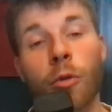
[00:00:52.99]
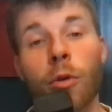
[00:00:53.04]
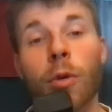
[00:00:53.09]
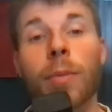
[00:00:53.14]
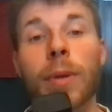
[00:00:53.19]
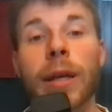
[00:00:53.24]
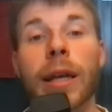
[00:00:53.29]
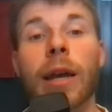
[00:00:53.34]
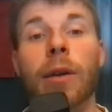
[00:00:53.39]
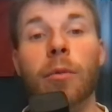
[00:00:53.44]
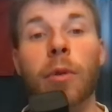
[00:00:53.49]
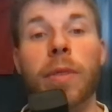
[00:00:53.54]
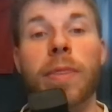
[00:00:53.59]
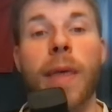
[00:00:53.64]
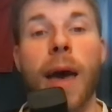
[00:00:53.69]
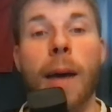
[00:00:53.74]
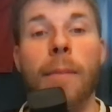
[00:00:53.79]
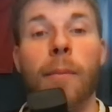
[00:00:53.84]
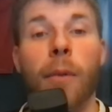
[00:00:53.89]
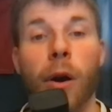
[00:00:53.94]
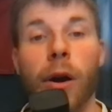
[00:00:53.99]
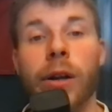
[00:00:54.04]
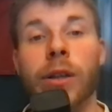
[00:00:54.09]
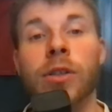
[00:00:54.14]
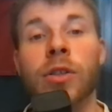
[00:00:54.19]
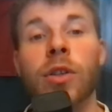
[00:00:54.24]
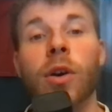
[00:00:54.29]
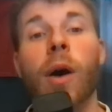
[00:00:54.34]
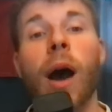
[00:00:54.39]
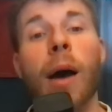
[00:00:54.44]
will begin with that mark.
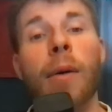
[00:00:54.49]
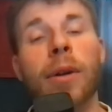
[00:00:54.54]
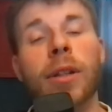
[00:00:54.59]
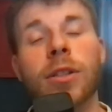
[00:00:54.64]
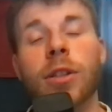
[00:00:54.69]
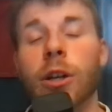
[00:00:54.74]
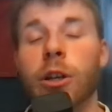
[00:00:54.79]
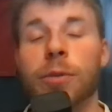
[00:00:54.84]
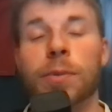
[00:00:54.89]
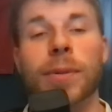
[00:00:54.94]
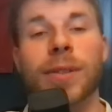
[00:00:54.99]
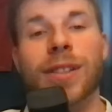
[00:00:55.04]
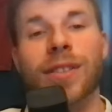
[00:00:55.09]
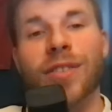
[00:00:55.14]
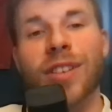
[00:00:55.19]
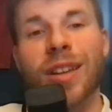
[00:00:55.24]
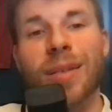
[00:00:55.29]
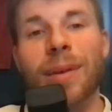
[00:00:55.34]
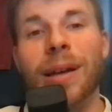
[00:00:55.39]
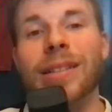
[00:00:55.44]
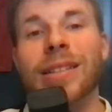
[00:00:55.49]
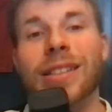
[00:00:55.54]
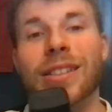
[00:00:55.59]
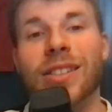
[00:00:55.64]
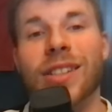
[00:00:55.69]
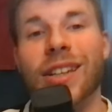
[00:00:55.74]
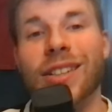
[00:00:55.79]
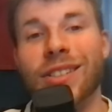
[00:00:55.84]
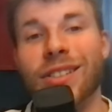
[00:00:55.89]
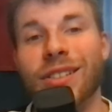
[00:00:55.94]
So I want to talk specifically about the
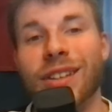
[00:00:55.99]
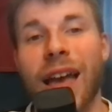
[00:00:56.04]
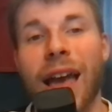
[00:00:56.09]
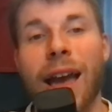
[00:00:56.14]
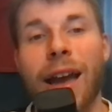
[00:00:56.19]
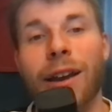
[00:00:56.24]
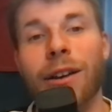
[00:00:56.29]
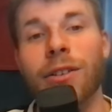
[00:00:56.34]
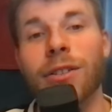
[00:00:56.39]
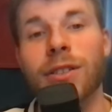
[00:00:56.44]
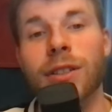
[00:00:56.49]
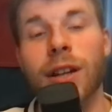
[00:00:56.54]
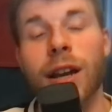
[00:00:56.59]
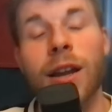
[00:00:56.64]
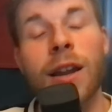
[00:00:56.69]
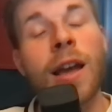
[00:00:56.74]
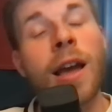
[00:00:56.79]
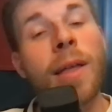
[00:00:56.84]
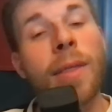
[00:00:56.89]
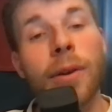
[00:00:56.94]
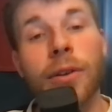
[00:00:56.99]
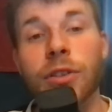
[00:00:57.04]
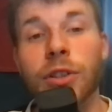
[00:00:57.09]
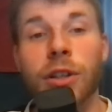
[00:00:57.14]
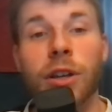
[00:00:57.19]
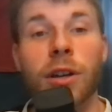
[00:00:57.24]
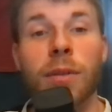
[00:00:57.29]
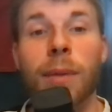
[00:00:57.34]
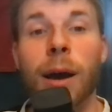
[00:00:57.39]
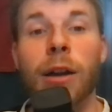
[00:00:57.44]
Sixers angle tonight. There's a
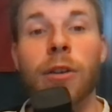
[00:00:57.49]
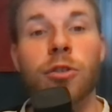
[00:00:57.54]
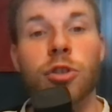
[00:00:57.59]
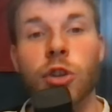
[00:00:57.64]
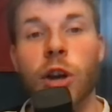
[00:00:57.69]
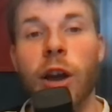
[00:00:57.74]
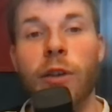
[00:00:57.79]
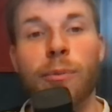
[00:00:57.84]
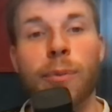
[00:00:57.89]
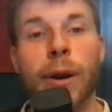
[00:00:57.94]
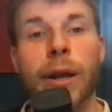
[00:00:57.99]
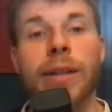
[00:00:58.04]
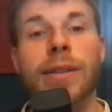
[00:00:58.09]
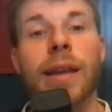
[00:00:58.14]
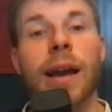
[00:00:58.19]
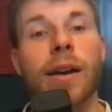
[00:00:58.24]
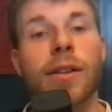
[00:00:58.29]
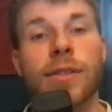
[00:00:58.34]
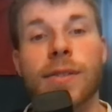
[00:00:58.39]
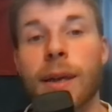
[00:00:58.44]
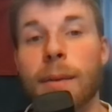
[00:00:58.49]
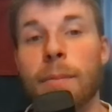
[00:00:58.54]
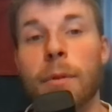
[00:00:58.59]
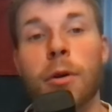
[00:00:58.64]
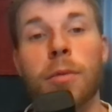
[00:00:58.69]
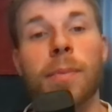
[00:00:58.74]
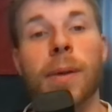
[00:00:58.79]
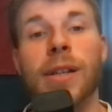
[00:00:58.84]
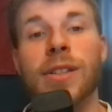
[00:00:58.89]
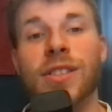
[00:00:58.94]
good amount of draft breakdowns that
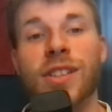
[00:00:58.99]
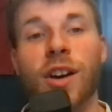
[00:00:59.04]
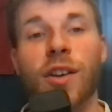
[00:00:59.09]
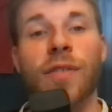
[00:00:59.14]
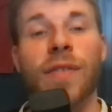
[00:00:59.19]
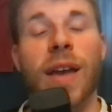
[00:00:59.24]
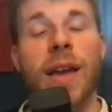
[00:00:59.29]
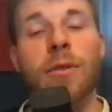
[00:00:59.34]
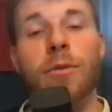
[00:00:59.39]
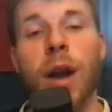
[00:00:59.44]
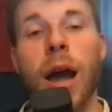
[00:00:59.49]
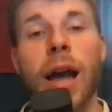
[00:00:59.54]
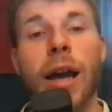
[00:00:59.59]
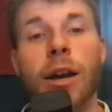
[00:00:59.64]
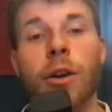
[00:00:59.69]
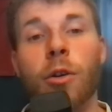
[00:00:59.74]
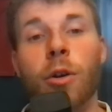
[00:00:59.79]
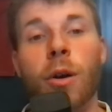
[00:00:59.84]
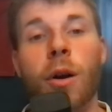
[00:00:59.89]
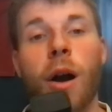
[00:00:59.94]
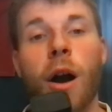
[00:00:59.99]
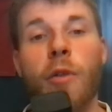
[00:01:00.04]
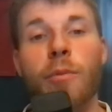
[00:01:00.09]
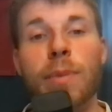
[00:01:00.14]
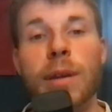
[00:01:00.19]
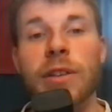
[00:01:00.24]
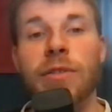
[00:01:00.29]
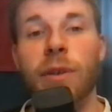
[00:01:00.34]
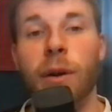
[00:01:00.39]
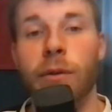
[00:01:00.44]
both myself and Ryan Coyle of
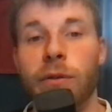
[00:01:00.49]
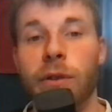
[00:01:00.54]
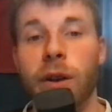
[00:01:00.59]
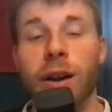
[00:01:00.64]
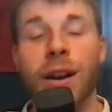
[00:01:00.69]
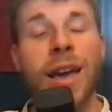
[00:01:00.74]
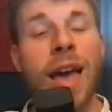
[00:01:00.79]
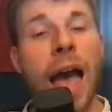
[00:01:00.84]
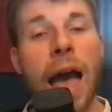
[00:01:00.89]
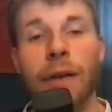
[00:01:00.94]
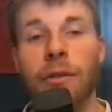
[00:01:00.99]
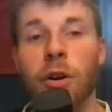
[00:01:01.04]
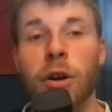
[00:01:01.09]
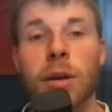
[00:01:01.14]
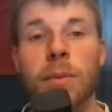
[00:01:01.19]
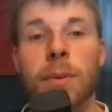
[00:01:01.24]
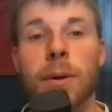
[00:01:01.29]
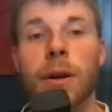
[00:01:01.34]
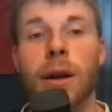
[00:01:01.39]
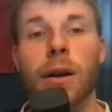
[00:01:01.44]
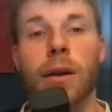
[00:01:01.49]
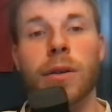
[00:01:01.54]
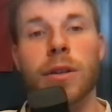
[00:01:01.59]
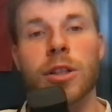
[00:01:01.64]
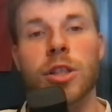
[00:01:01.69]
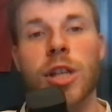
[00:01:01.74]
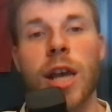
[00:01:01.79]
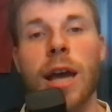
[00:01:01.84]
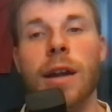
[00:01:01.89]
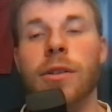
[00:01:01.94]
Beef Front have already put out on the
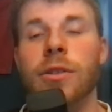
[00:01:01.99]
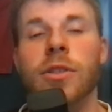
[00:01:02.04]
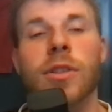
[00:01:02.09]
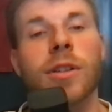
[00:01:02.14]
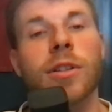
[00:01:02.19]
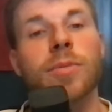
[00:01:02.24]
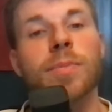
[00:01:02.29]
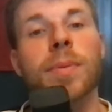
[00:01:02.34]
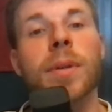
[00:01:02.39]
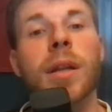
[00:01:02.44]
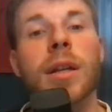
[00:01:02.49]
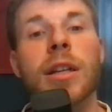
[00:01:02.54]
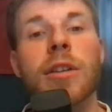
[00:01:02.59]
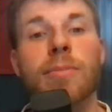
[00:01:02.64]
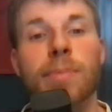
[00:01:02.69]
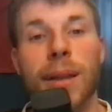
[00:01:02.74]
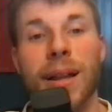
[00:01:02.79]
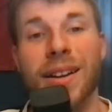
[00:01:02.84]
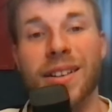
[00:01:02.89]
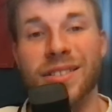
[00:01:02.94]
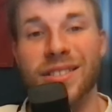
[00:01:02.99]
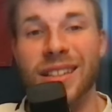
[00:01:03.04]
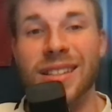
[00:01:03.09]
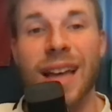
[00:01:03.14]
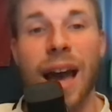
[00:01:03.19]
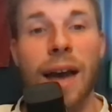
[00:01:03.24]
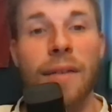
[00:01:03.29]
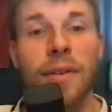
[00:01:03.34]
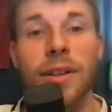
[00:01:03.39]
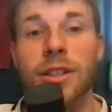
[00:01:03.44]
channel, so there's plenty of players to
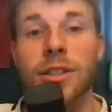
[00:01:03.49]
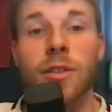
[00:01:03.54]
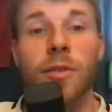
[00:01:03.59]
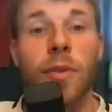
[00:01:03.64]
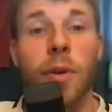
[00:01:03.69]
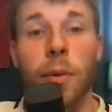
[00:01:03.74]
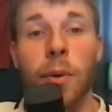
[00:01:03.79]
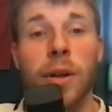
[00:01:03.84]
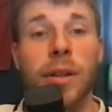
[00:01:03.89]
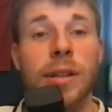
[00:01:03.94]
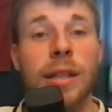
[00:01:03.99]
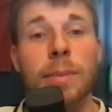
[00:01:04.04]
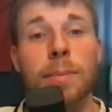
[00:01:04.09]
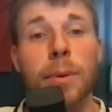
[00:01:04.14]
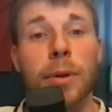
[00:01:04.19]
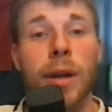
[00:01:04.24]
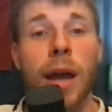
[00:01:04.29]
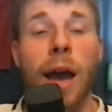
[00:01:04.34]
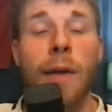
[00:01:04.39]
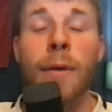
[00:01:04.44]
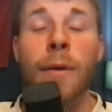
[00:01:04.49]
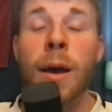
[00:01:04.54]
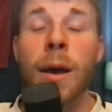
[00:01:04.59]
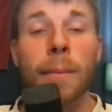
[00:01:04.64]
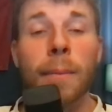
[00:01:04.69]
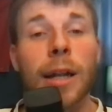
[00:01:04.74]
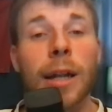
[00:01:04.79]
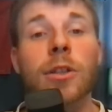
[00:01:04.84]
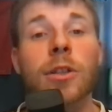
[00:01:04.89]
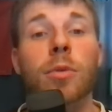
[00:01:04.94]
dive into if you want a deeper dive,
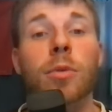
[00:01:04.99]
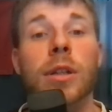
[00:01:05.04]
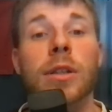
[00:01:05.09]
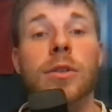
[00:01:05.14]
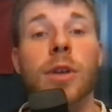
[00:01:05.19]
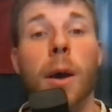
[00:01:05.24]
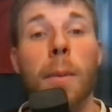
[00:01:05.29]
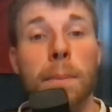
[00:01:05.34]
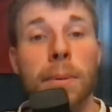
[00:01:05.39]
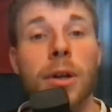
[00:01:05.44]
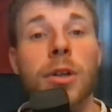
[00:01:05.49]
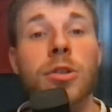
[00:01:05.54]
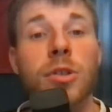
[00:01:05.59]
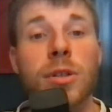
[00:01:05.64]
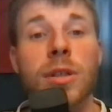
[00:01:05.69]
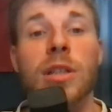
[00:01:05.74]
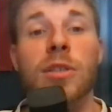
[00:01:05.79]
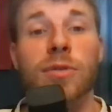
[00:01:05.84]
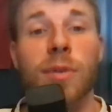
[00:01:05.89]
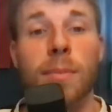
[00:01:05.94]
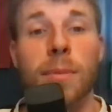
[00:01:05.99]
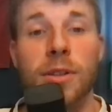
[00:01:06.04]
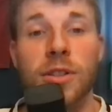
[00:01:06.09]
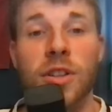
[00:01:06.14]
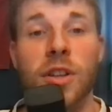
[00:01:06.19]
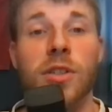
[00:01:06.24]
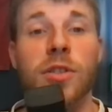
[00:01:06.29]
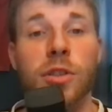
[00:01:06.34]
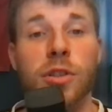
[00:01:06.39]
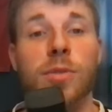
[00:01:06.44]
but I do want to approach this from the
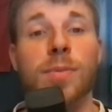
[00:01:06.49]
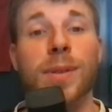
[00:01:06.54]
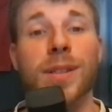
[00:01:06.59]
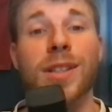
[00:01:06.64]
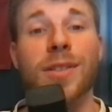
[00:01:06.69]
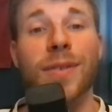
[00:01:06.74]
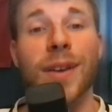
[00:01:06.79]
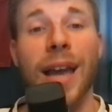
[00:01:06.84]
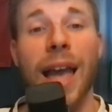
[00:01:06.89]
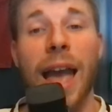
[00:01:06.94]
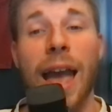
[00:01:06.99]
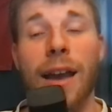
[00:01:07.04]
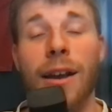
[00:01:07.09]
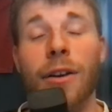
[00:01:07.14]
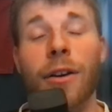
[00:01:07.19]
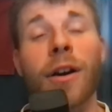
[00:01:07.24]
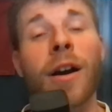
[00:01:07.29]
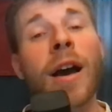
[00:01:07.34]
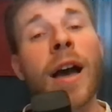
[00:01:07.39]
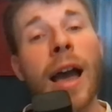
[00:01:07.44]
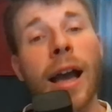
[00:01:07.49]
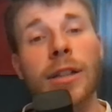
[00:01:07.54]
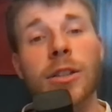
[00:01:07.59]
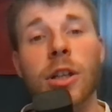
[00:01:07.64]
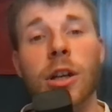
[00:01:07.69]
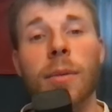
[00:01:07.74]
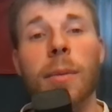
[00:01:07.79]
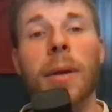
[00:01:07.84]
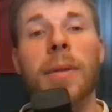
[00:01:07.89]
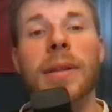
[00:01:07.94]
Sixers-specific angle and
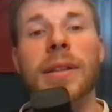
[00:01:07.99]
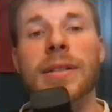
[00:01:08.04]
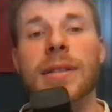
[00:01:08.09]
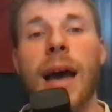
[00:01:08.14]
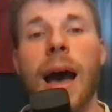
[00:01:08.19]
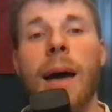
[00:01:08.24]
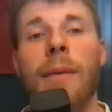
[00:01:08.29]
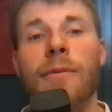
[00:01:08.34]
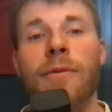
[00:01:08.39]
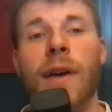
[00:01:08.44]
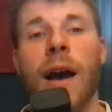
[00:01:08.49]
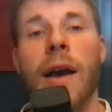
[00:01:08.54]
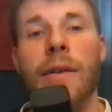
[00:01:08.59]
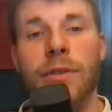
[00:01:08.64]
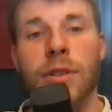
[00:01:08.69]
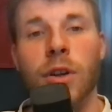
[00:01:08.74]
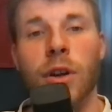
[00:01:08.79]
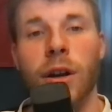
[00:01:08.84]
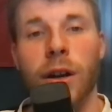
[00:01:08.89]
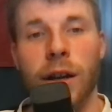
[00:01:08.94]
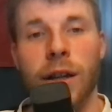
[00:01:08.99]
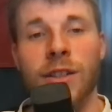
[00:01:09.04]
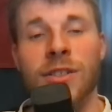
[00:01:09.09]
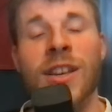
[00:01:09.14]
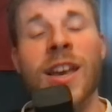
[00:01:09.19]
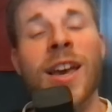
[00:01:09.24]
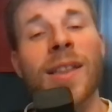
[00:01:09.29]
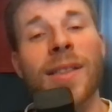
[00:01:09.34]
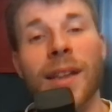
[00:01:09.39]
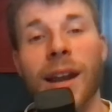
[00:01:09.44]
talk about the top five
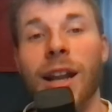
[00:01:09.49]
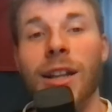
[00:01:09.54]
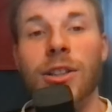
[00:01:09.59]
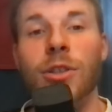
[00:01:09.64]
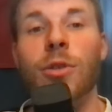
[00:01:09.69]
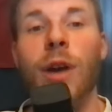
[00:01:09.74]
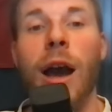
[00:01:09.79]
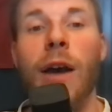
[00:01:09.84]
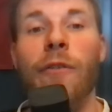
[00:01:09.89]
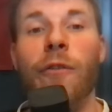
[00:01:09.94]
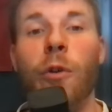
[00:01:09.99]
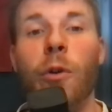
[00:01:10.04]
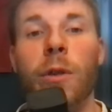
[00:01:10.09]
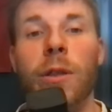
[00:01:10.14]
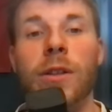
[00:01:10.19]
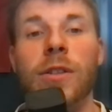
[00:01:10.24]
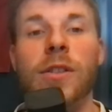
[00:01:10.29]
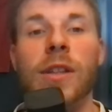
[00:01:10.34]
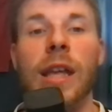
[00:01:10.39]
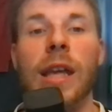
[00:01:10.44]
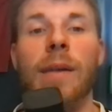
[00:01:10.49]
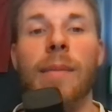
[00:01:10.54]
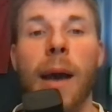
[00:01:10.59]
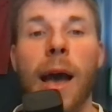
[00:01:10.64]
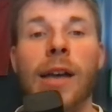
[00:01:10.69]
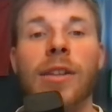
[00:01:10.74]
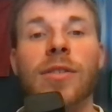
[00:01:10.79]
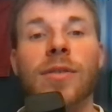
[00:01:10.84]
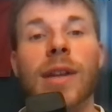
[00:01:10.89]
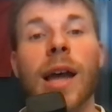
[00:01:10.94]
targets that I do have for this team.
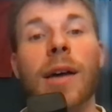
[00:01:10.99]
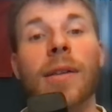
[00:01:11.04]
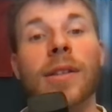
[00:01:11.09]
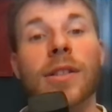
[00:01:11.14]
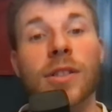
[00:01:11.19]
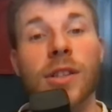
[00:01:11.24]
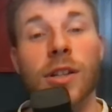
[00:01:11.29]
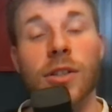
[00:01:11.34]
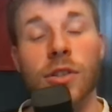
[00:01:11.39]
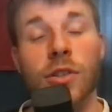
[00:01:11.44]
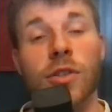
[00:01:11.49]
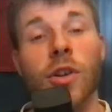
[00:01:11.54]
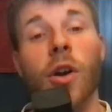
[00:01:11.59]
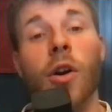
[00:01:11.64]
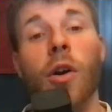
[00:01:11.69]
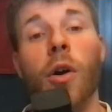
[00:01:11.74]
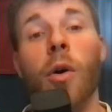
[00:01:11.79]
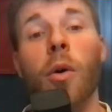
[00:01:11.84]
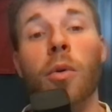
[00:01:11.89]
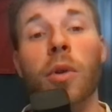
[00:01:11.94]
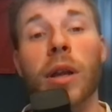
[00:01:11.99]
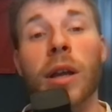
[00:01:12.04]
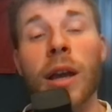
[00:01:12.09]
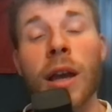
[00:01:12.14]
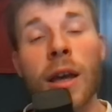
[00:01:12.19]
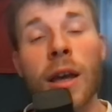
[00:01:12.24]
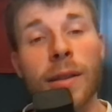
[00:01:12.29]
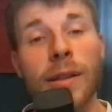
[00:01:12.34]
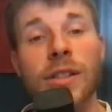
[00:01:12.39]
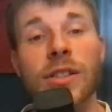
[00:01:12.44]
As of now, the Sixers are holding
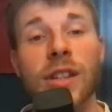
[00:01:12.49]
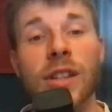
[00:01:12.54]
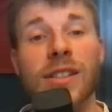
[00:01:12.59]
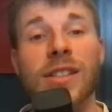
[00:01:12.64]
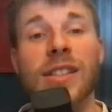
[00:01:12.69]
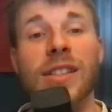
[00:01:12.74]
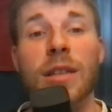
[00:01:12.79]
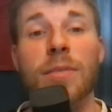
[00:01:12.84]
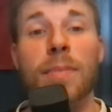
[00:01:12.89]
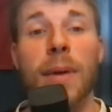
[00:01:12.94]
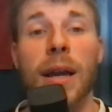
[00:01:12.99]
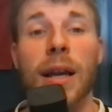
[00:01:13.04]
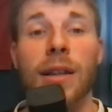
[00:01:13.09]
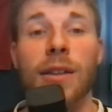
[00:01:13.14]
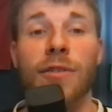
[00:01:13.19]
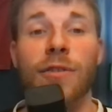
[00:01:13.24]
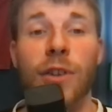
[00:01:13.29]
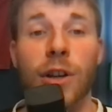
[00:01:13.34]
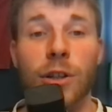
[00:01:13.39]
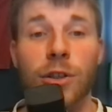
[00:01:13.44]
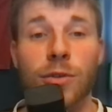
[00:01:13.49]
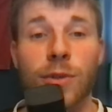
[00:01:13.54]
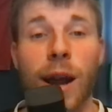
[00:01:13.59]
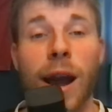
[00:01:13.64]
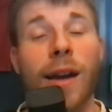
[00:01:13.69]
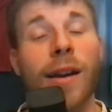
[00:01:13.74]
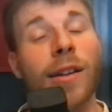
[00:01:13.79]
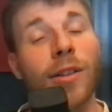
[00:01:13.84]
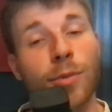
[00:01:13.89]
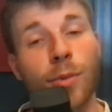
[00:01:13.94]
the sixteenth pick in the first
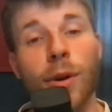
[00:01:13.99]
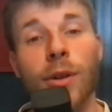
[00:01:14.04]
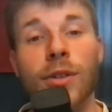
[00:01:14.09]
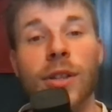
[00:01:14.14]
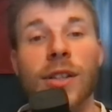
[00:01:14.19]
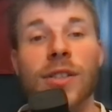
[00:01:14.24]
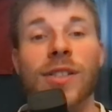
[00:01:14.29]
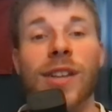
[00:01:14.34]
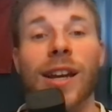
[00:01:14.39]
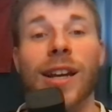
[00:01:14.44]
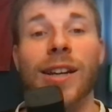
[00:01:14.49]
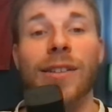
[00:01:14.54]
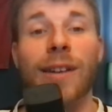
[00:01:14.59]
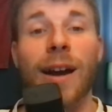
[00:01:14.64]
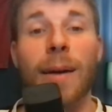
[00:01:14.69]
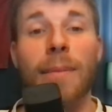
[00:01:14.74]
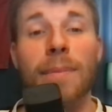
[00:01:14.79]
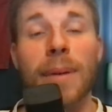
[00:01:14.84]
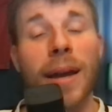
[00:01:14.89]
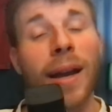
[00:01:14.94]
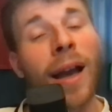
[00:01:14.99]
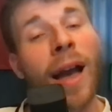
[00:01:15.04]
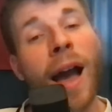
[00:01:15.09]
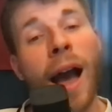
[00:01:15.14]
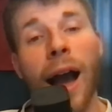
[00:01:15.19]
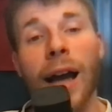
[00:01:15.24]
round as well as a second round pick.